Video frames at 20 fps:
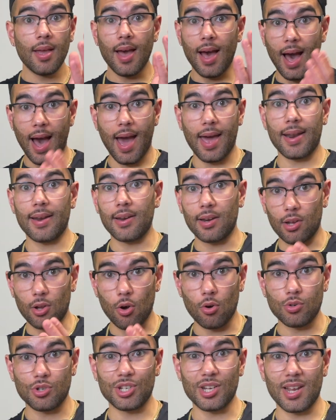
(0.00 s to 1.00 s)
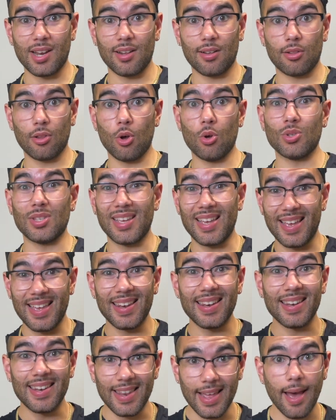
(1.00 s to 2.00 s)
how to negotiate and close
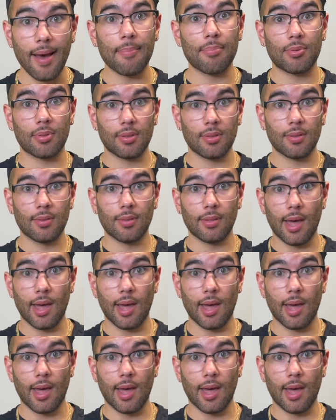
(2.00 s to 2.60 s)
in depth.